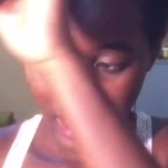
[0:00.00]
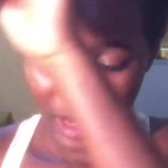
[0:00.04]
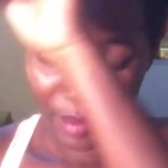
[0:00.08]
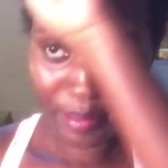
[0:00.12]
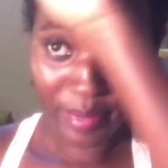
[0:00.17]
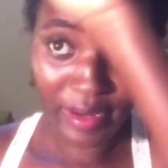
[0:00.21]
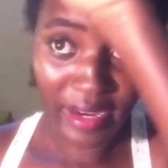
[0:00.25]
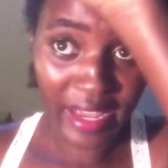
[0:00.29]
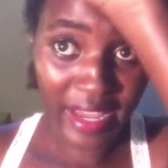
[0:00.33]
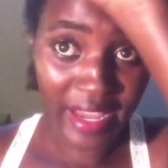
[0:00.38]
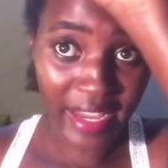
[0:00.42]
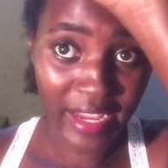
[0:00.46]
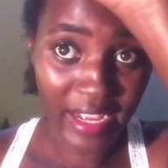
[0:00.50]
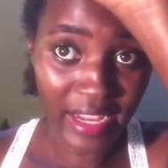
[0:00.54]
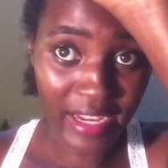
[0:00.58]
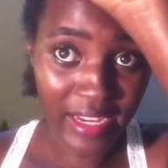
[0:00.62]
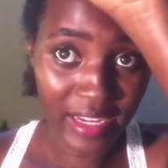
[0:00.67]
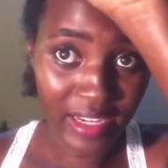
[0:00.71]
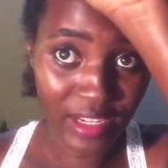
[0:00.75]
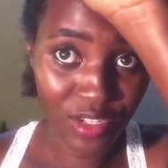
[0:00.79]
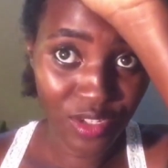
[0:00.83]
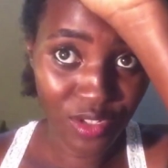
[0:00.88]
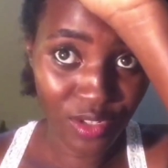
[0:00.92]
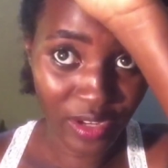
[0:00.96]
Applying a
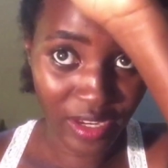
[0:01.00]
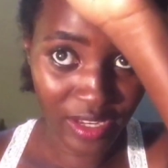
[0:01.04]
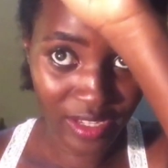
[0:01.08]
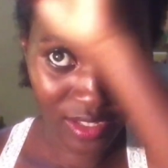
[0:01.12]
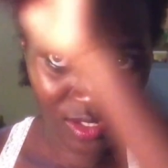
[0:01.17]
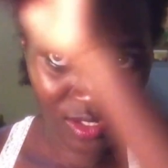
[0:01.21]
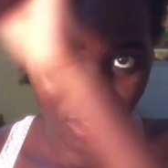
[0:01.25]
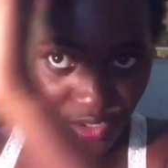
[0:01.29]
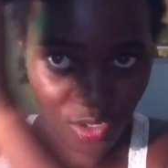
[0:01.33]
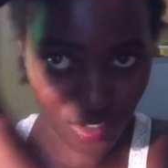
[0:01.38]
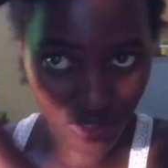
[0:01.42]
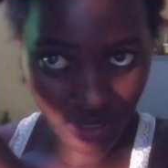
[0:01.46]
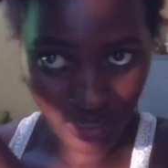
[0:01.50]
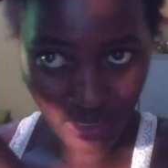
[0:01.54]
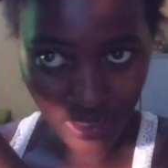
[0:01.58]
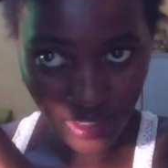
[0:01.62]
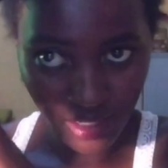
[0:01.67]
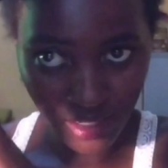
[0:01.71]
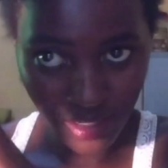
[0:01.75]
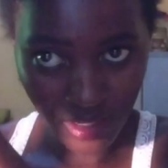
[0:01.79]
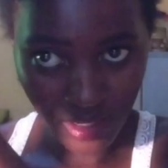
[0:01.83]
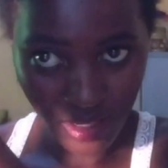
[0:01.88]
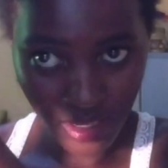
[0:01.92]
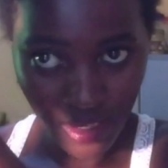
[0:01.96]
little extra
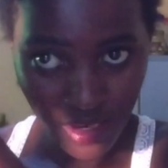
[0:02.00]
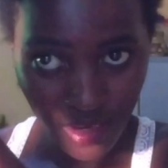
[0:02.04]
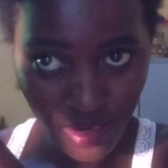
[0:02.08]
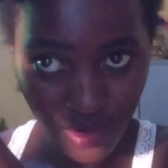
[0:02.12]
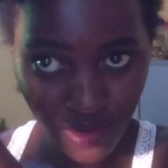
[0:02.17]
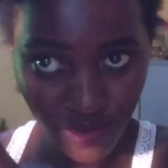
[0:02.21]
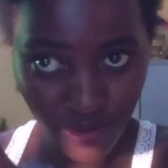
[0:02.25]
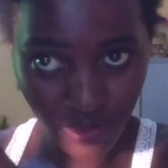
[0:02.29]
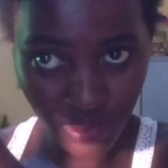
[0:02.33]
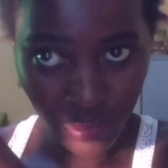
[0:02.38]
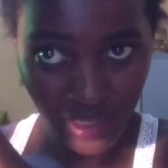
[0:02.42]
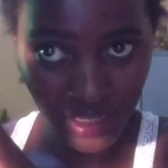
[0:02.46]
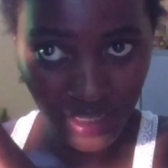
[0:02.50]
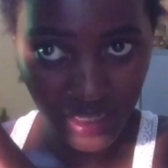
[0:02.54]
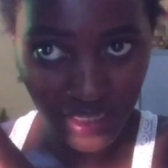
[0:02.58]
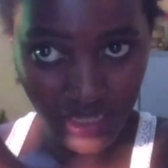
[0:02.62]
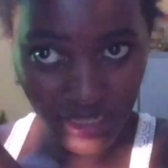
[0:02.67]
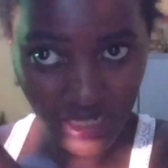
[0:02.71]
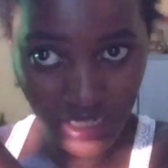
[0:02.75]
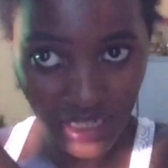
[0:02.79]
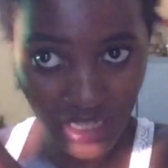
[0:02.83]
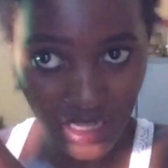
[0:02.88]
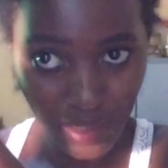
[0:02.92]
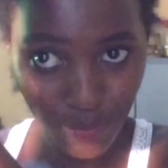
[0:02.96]
on the
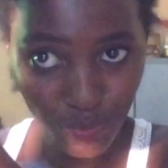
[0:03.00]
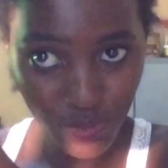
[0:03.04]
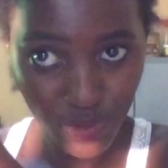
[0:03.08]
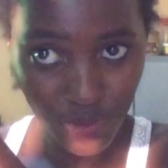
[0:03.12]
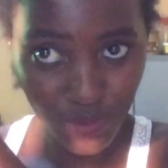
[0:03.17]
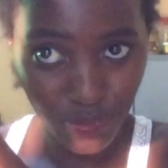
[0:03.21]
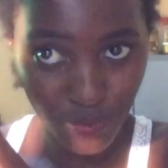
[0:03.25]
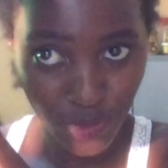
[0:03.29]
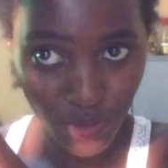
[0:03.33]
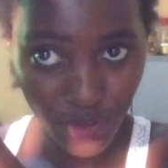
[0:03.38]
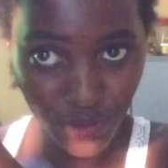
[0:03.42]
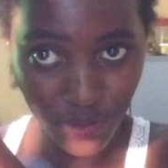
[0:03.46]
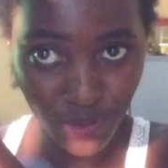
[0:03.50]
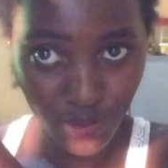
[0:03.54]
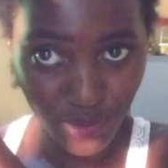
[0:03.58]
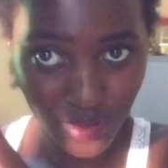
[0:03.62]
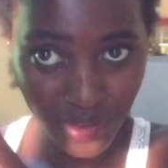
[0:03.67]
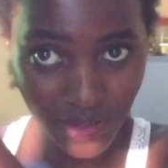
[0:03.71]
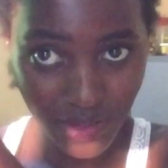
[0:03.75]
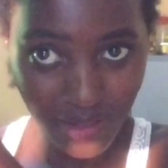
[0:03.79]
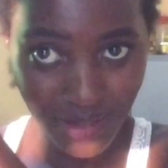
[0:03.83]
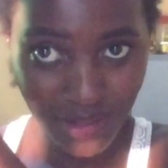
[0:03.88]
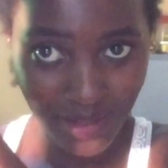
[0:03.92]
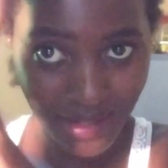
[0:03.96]
tips
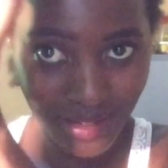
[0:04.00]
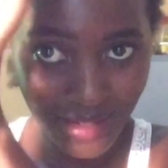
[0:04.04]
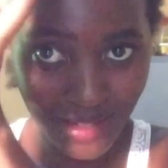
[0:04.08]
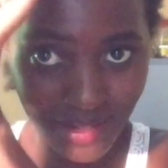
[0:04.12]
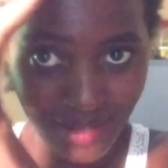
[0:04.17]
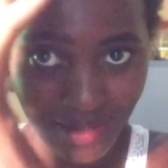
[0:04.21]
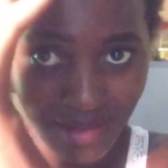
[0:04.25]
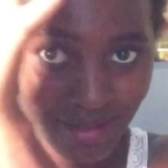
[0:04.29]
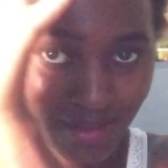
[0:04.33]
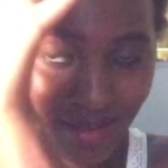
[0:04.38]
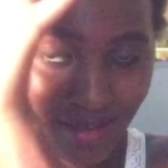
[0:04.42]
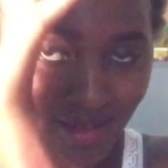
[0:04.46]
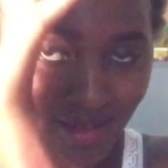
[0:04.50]
because